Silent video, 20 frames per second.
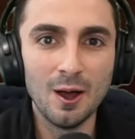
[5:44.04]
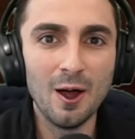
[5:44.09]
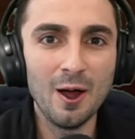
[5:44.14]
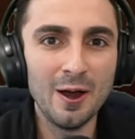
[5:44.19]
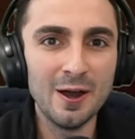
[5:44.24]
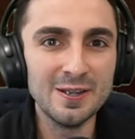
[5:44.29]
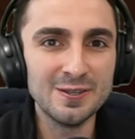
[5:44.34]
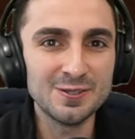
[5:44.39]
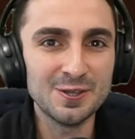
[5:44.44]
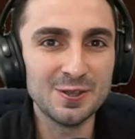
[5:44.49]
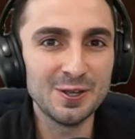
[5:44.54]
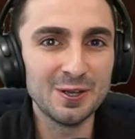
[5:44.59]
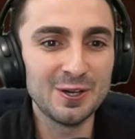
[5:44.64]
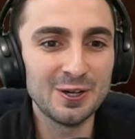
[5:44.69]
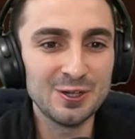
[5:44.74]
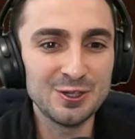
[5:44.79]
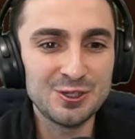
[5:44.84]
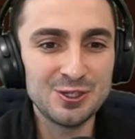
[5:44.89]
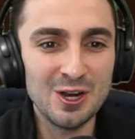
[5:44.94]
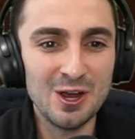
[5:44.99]
right, so they're going
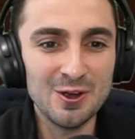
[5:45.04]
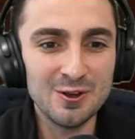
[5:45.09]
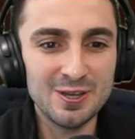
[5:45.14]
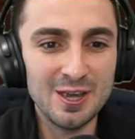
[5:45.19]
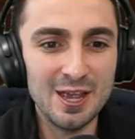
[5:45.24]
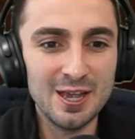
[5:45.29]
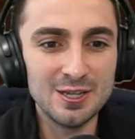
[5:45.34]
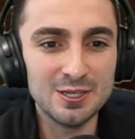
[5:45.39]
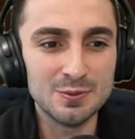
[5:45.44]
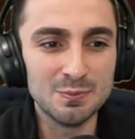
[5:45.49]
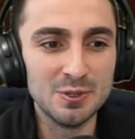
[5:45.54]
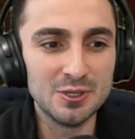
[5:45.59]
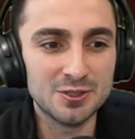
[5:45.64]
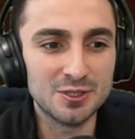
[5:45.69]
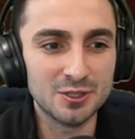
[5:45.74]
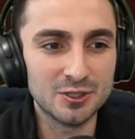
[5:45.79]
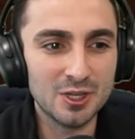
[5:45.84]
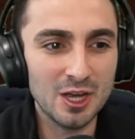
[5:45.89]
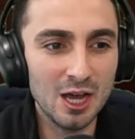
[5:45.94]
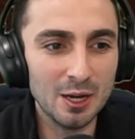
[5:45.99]
to showcase
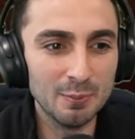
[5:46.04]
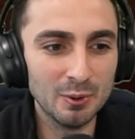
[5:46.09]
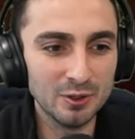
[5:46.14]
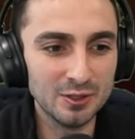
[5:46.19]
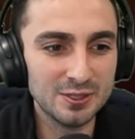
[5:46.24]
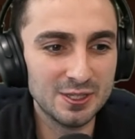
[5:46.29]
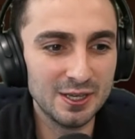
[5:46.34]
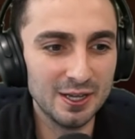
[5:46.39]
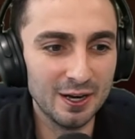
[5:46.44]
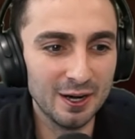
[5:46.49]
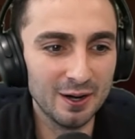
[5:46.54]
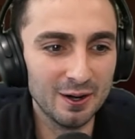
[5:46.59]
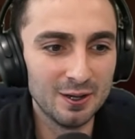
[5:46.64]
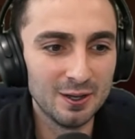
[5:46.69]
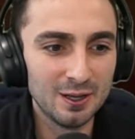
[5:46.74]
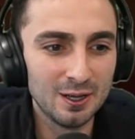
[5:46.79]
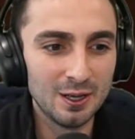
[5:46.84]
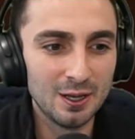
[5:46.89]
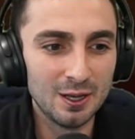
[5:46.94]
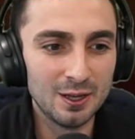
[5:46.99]
Mr. Tubbers here.
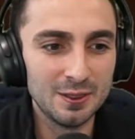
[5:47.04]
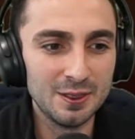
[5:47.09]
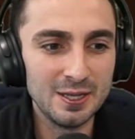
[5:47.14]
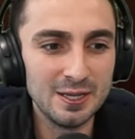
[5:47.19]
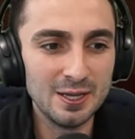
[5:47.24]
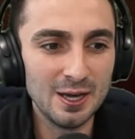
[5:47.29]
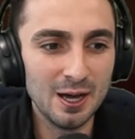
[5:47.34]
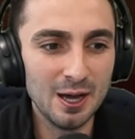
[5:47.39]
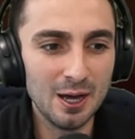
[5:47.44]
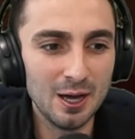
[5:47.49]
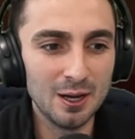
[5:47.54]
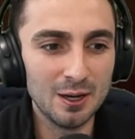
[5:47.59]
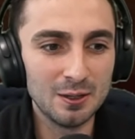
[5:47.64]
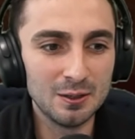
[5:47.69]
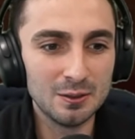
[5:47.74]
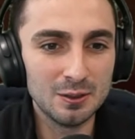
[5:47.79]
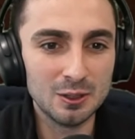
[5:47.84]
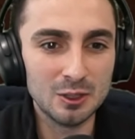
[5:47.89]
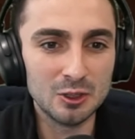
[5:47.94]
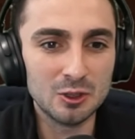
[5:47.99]
The
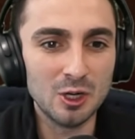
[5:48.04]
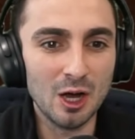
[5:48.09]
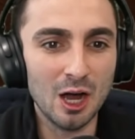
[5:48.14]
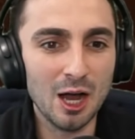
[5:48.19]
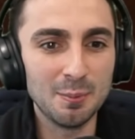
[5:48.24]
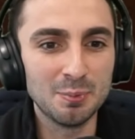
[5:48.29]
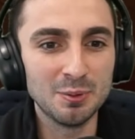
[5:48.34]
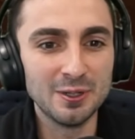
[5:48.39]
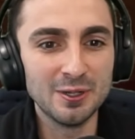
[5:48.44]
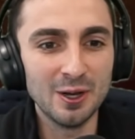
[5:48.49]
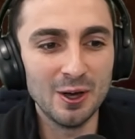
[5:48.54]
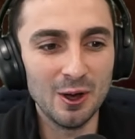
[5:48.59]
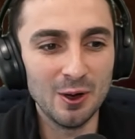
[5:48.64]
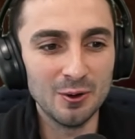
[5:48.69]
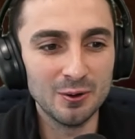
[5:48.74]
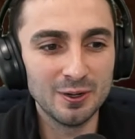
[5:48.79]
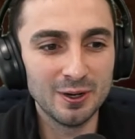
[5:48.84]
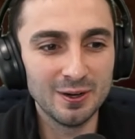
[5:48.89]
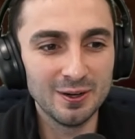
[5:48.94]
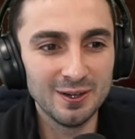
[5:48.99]
Goblin
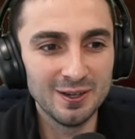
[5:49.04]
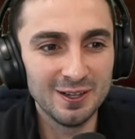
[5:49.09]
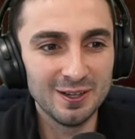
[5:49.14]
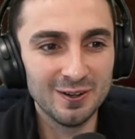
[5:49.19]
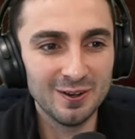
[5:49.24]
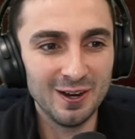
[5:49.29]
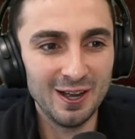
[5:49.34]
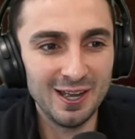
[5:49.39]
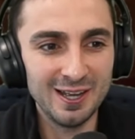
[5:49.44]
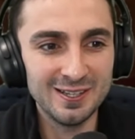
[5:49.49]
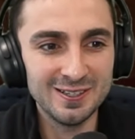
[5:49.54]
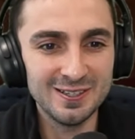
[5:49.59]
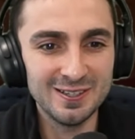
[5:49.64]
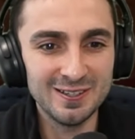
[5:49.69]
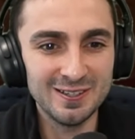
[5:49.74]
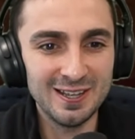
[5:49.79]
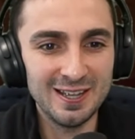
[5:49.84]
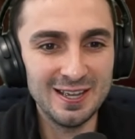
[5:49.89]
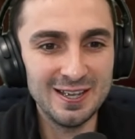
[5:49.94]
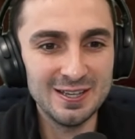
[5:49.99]
Ogre, right? Dude,
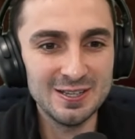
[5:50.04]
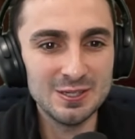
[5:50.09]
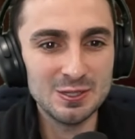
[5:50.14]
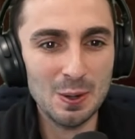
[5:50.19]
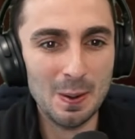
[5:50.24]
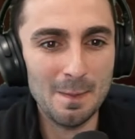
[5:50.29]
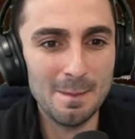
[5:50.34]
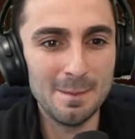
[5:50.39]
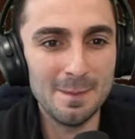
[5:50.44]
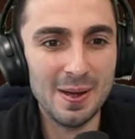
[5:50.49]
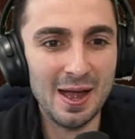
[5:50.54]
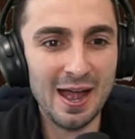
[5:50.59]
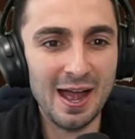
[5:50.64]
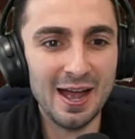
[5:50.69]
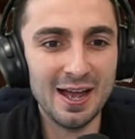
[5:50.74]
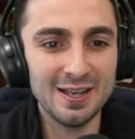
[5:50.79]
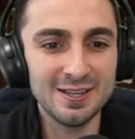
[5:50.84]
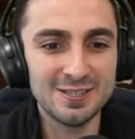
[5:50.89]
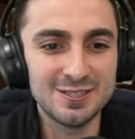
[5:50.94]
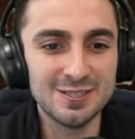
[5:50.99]
he is
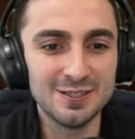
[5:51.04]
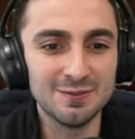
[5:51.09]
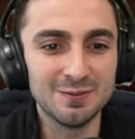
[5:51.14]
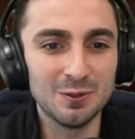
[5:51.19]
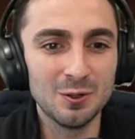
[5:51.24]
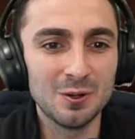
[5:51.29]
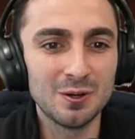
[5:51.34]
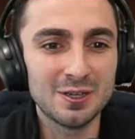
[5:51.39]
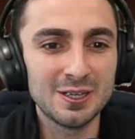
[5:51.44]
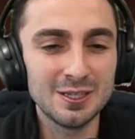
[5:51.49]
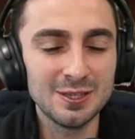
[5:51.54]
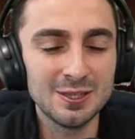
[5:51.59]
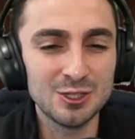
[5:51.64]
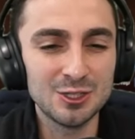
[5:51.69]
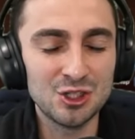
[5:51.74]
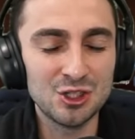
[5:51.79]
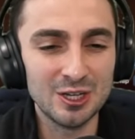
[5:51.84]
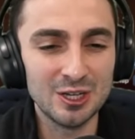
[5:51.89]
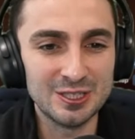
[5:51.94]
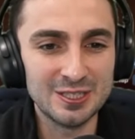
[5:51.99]
massive. Look at the
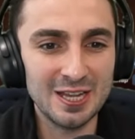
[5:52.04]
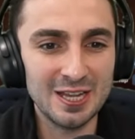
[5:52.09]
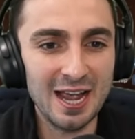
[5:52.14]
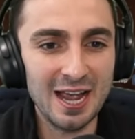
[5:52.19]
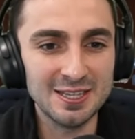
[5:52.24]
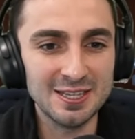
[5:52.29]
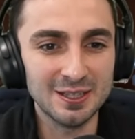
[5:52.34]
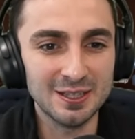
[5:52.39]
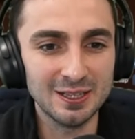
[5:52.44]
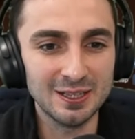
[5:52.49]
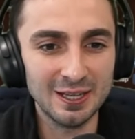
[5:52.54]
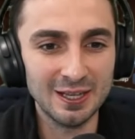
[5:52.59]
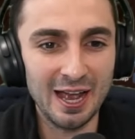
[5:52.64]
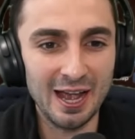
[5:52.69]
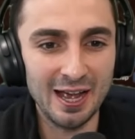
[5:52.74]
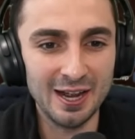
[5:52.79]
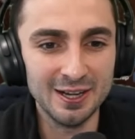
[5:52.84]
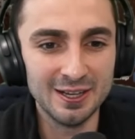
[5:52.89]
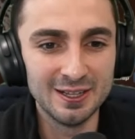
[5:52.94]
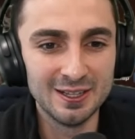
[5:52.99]
sheer size of the
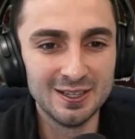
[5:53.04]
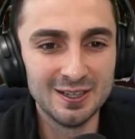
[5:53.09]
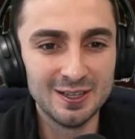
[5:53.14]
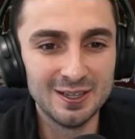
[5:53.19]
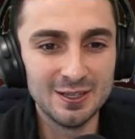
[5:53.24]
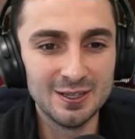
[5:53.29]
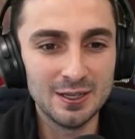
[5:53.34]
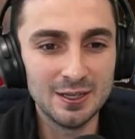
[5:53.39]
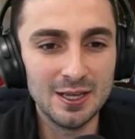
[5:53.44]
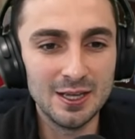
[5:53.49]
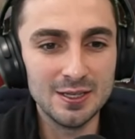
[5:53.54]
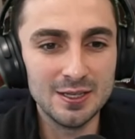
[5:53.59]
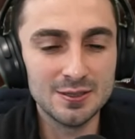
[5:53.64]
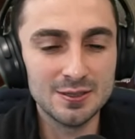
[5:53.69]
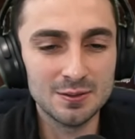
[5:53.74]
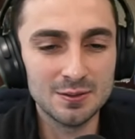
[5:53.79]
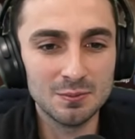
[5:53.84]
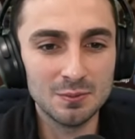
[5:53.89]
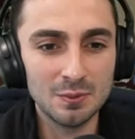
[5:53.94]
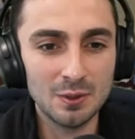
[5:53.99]
lad.
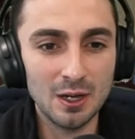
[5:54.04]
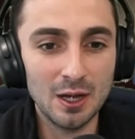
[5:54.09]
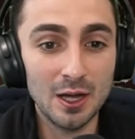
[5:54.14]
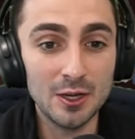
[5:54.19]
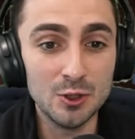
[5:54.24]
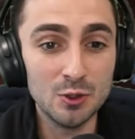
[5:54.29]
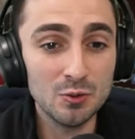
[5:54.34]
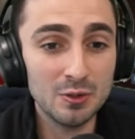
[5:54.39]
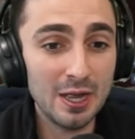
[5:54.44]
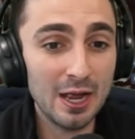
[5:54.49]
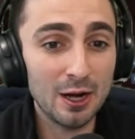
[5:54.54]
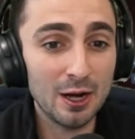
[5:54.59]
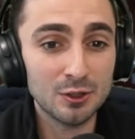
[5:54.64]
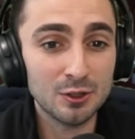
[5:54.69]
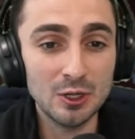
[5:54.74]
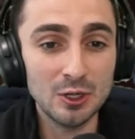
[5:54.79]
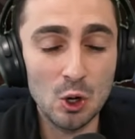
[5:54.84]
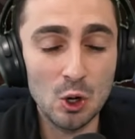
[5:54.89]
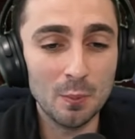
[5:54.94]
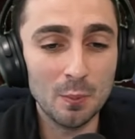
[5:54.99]
He's a new character
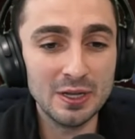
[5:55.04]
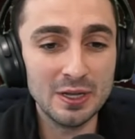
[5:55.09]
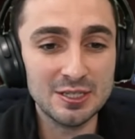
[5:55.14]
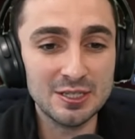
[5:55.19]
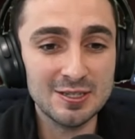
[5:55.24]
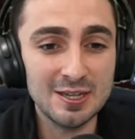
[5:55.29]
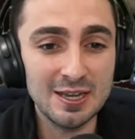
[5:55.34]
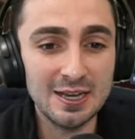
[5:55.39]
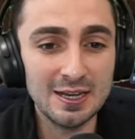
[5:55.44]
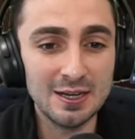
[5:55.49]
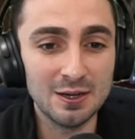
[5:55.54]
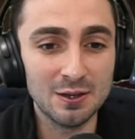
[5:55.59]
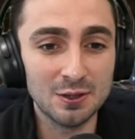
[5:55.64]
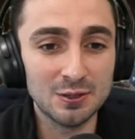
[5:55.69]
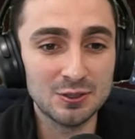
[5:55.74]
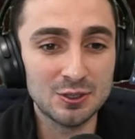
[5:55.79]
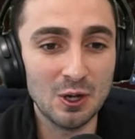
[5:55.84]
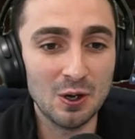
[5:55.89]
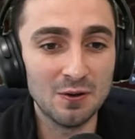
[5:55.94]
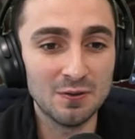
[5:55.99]
nobody's seen
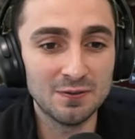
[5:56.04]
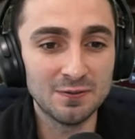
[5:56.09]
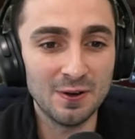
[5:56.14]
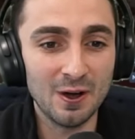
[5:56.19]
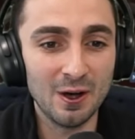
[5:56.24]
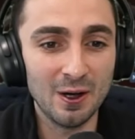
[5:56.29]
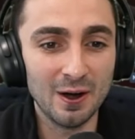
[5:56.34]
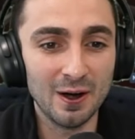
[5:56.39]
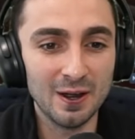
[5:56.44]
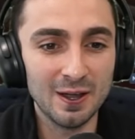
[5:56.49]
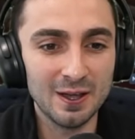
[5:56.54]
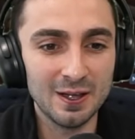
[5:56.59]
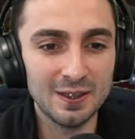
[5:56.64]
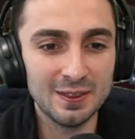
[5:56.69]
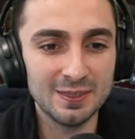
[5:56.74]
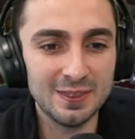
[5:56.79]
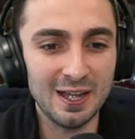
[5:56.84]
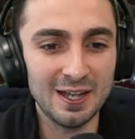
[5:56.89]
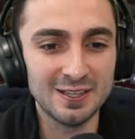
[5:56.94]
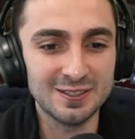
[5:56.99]
so far.
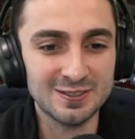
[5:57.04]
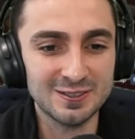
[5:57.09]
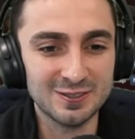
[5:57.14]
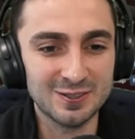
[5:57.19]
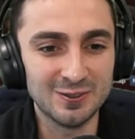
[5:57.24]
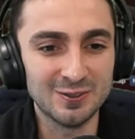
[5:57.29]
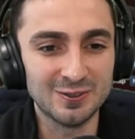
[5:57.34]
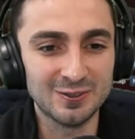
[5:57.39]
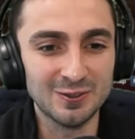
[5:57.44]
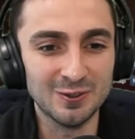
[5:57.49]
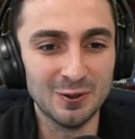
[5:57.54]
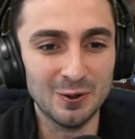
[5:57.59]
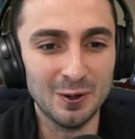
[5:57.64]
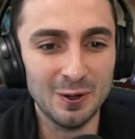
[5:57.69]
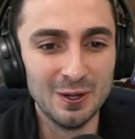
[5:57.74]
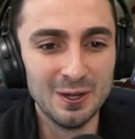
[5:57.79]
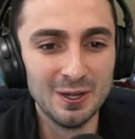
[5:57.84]
That's so cool.